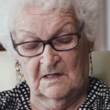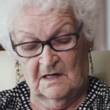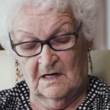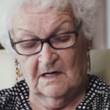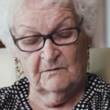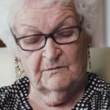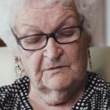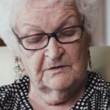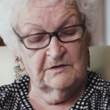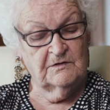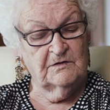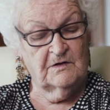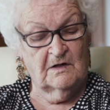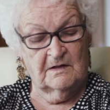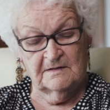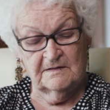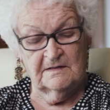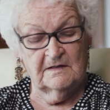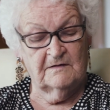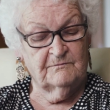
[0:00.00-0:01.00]
I would
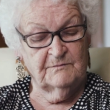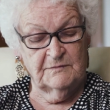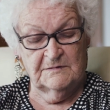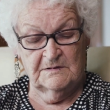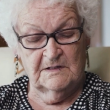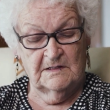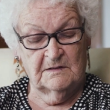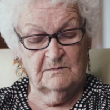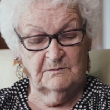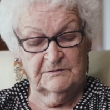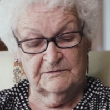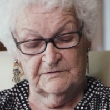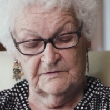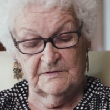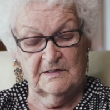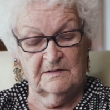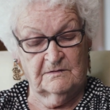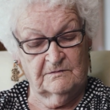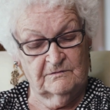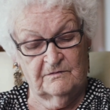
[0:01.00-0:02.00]
not have been able to
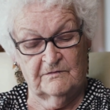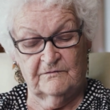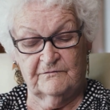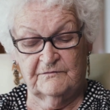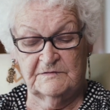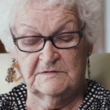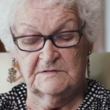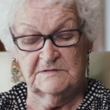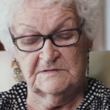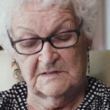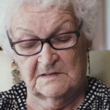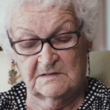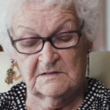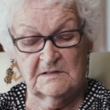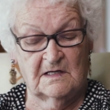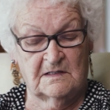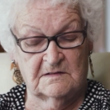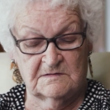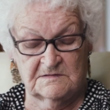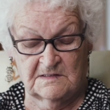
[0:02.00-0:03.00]
get Griffen's
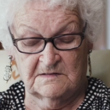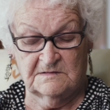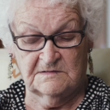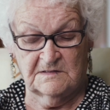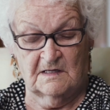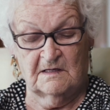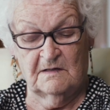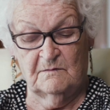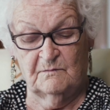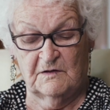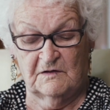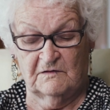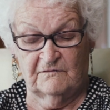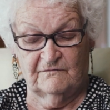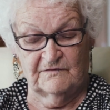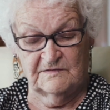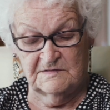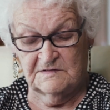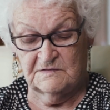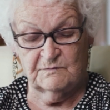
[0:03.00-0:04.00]
SSI
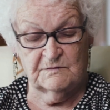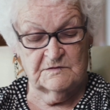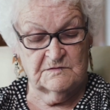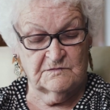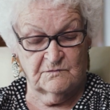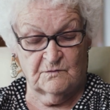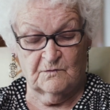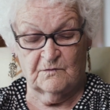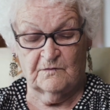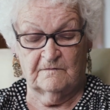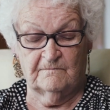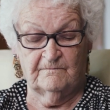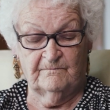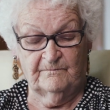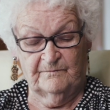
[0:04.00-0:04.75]
benefits restored.